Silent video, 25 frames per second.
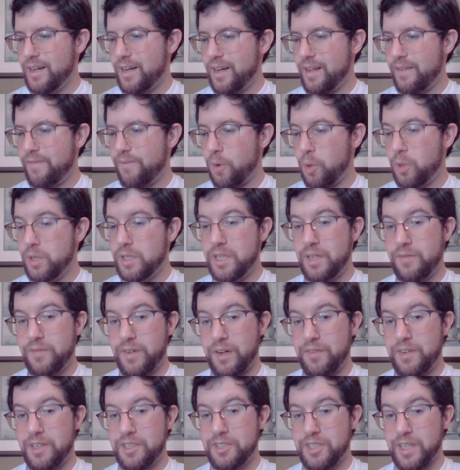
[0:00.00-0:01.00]
And in
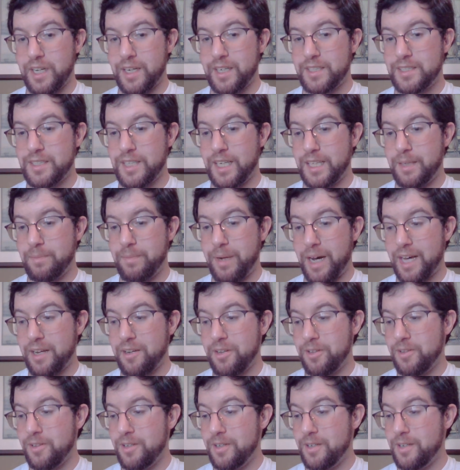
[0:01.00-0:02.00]
1456, at the
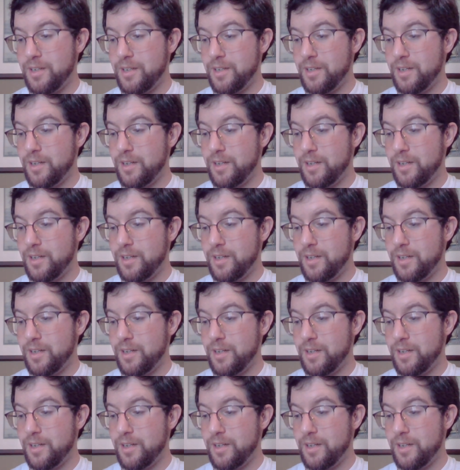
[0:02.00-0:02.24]
Battle